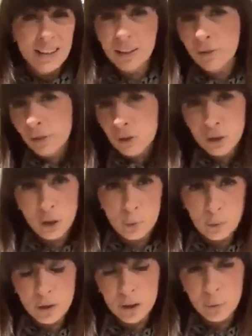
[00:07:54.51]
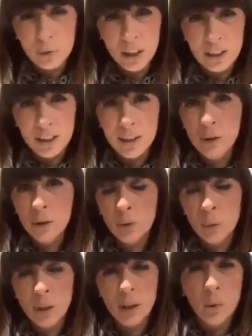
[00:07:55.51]
different subjects
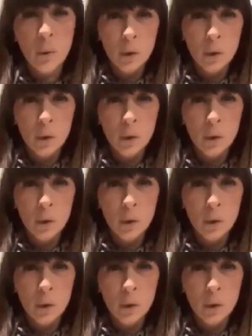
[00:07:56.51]
each week.